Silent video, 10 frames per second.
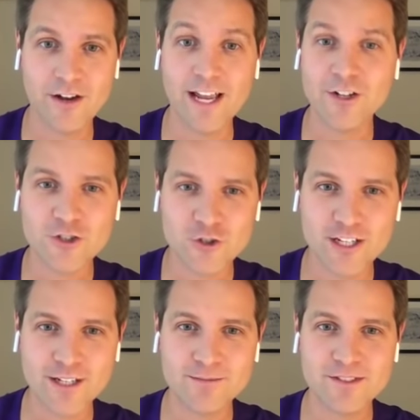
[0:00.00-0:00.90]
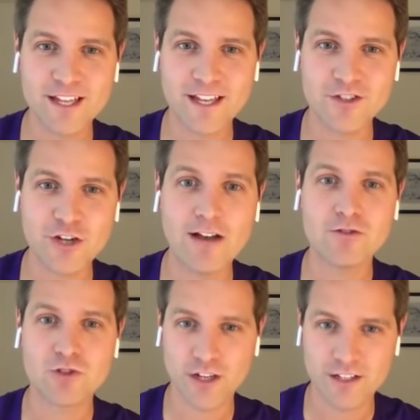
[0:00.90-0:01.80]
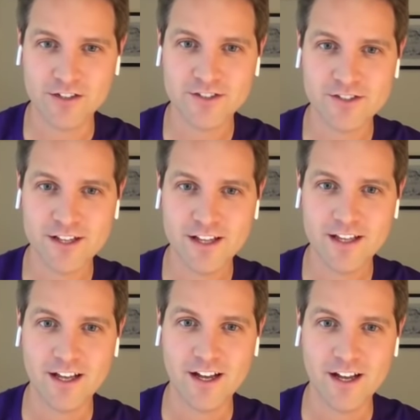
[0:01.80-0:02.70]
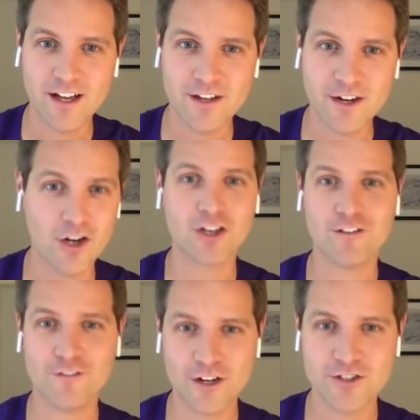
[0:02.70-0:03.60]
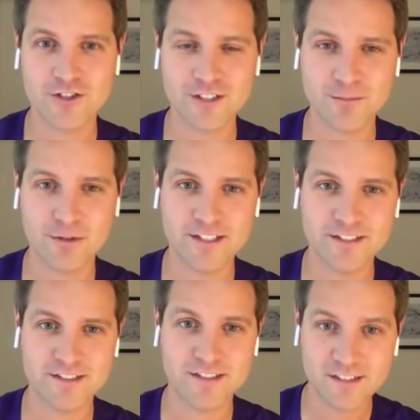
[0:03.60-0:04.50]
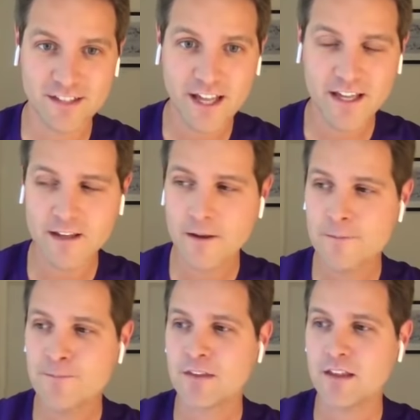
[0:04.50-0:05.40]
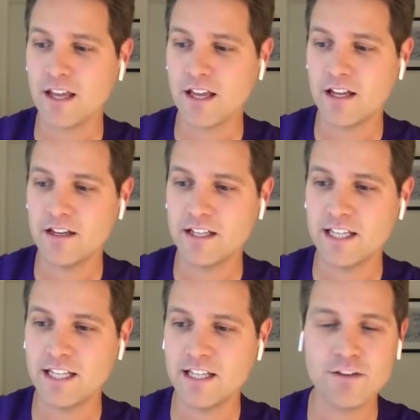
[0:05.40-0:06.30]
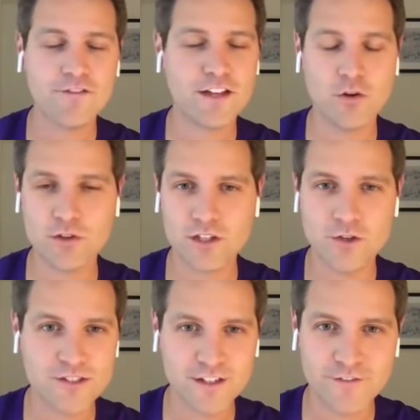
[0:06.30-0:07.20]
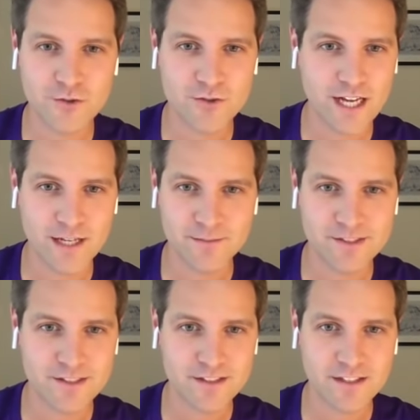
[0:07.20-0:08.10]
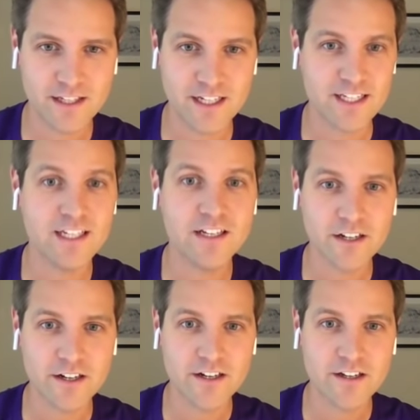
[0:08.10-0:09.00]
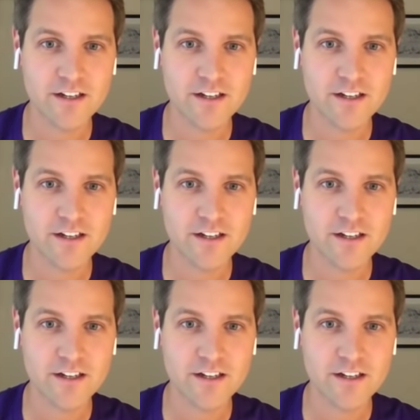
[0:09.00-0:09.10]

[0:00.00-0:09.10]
Airstreams and travel trailers that are looking for interesting places to stay. And even if they only use it a few times in a year,